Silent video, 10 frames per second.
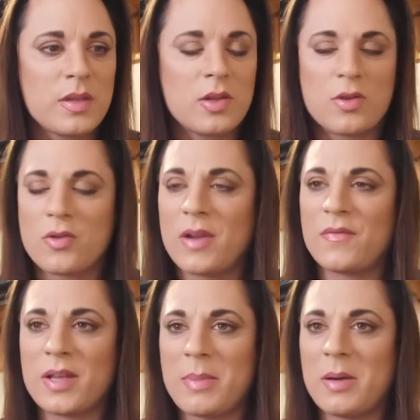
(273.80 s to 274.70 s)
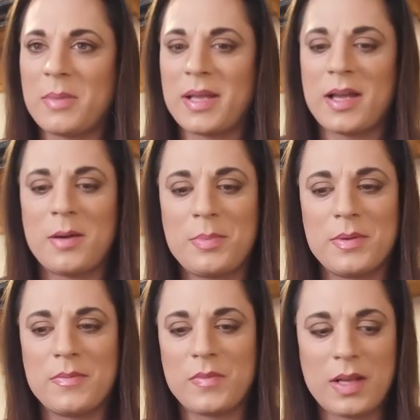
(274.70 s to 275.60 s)
the great thing about makeup
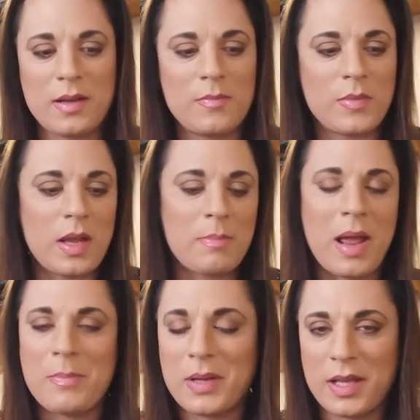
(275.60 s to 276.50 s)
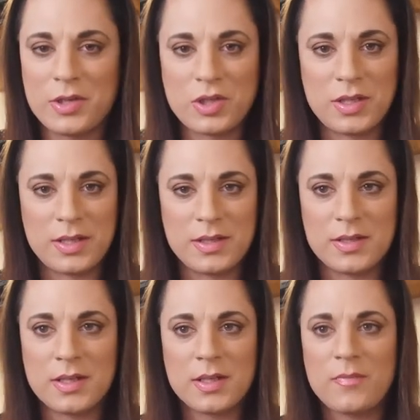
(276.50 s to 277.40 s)
and application,
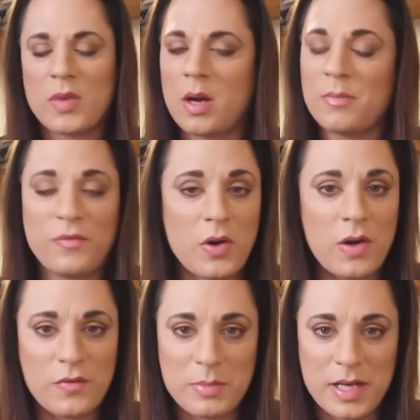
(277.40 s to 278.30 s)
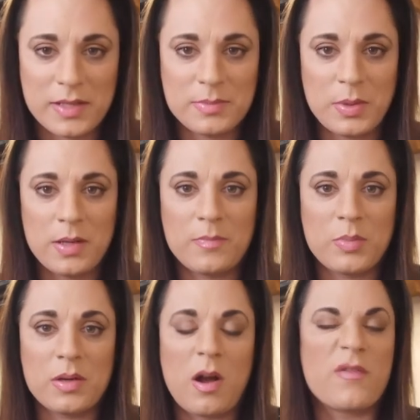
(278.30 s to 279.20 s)
and I'm far from an expert,
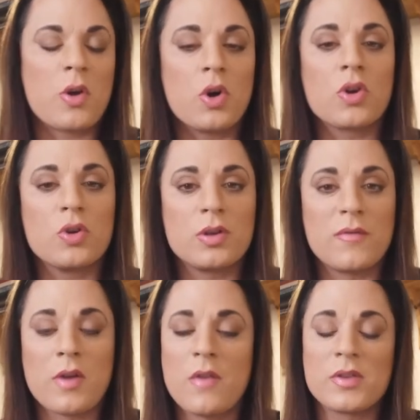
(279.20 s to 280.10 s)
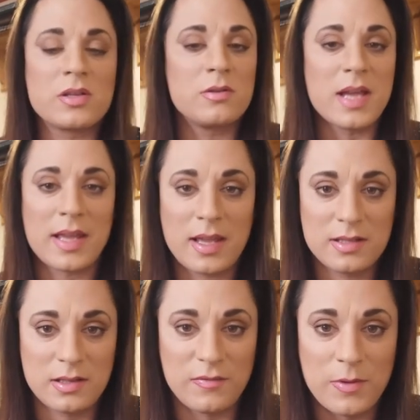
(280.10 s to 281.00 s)
but I've got over 2
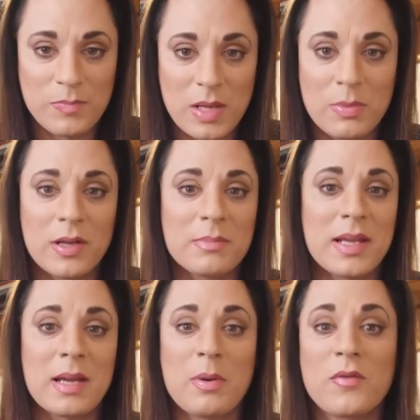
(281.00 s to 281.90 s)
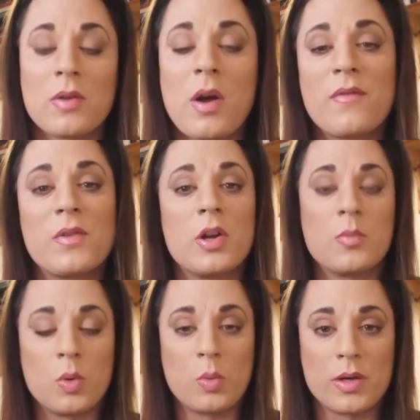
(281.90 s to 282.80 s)
decades of applying makeup. I've
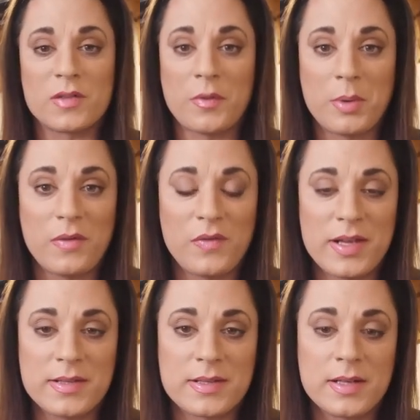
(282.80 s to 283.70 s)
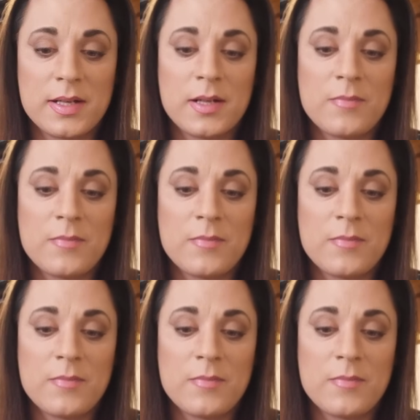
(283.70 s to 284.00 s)
learned what works for my face,